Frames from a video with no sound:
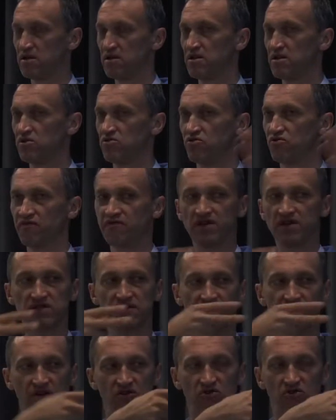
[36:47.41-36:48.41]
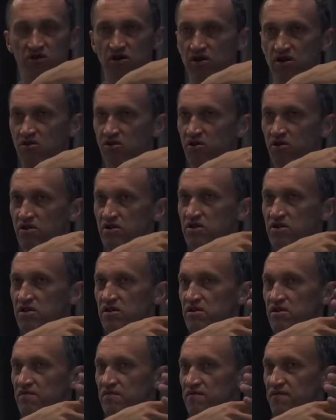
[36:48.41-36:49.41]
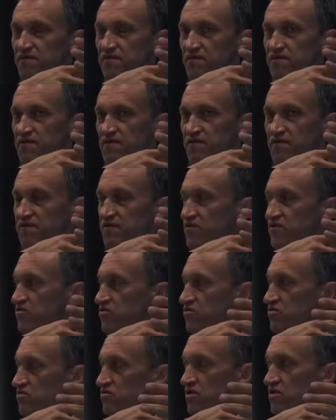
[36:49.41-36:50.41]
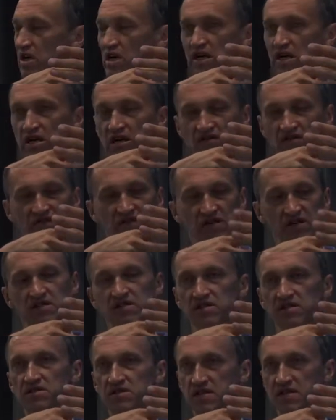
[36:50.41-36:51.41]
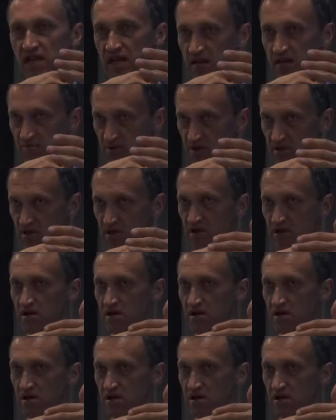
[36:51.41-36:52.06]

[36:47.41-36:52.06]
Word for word: You fix the coracoid if, if you fix it stable,